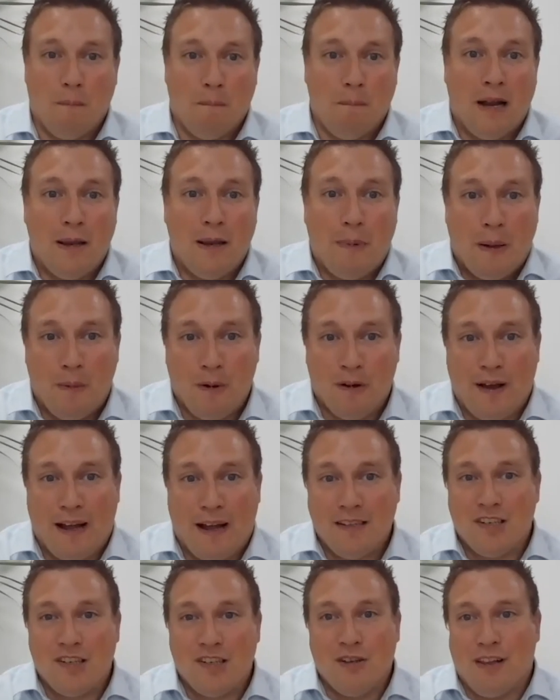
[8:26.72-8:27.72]
many people have
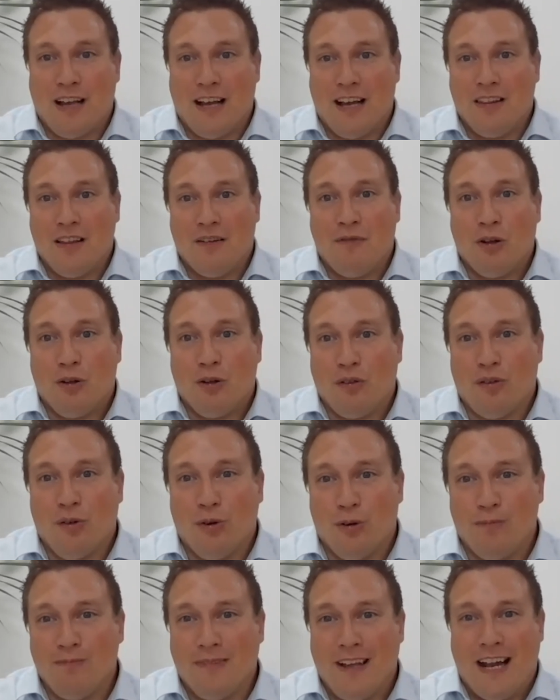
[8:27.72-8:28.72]
had to do that and they've not
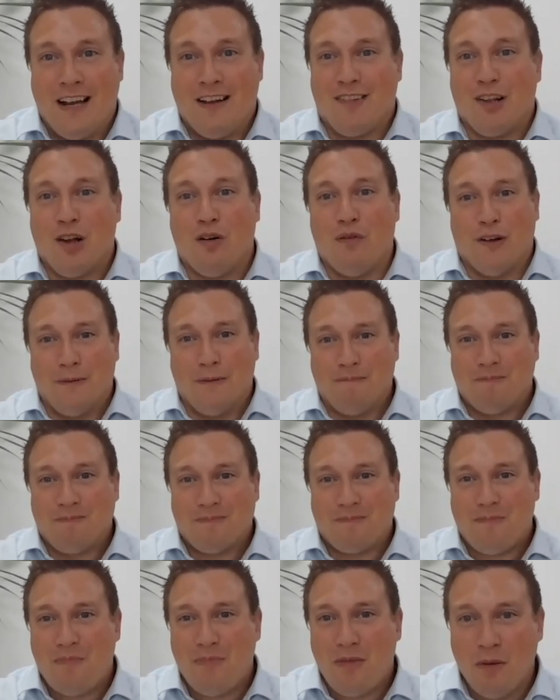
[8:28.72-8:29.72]
thought anything of it.
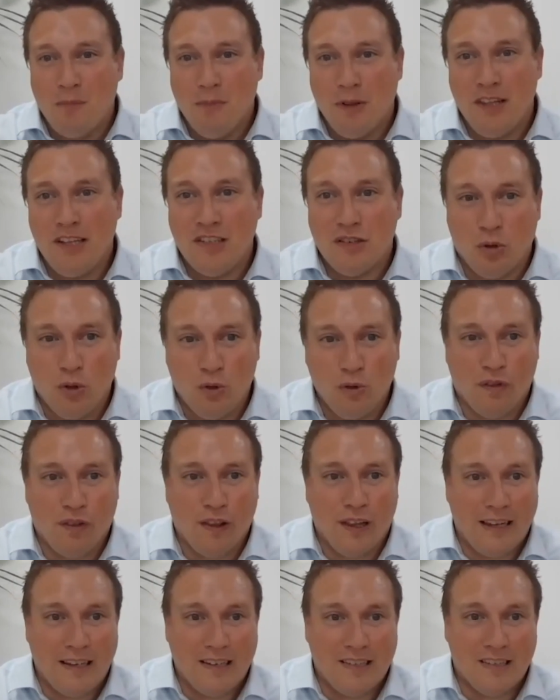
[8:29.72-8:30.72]
But these are all
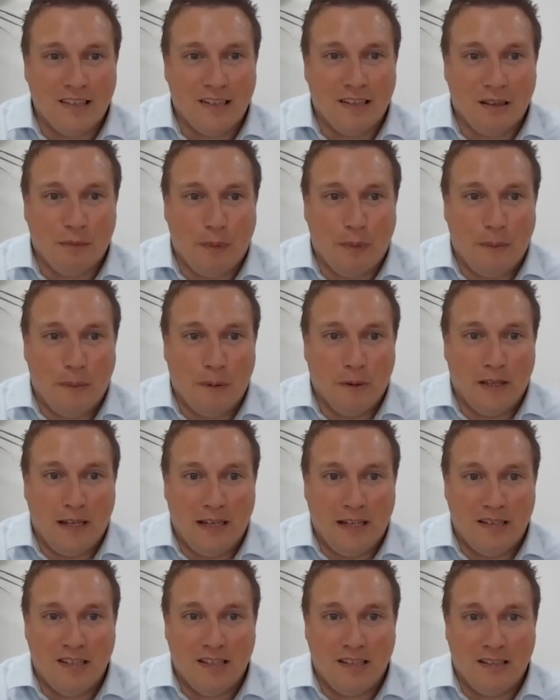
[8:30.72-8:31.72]
things that people
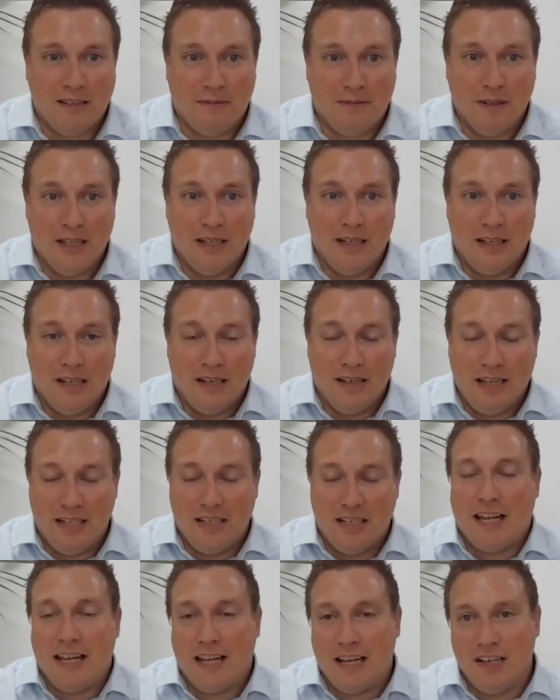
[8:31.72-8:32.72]
need to
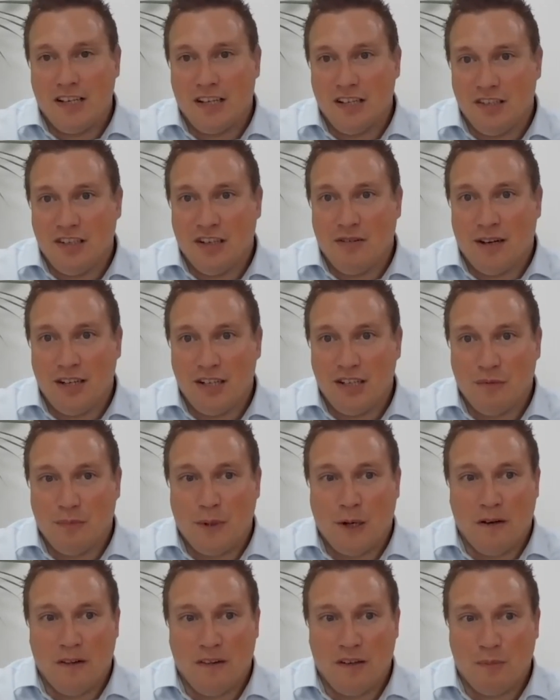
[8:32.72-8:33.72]
take into consideration as
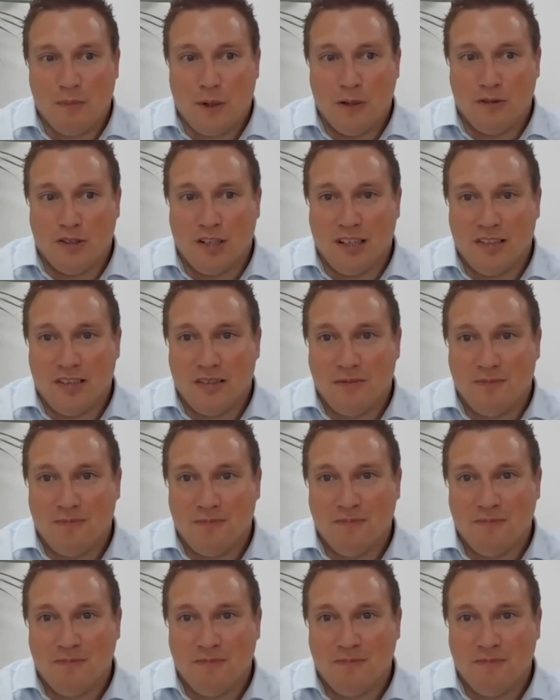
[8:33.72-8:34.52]
part of this process.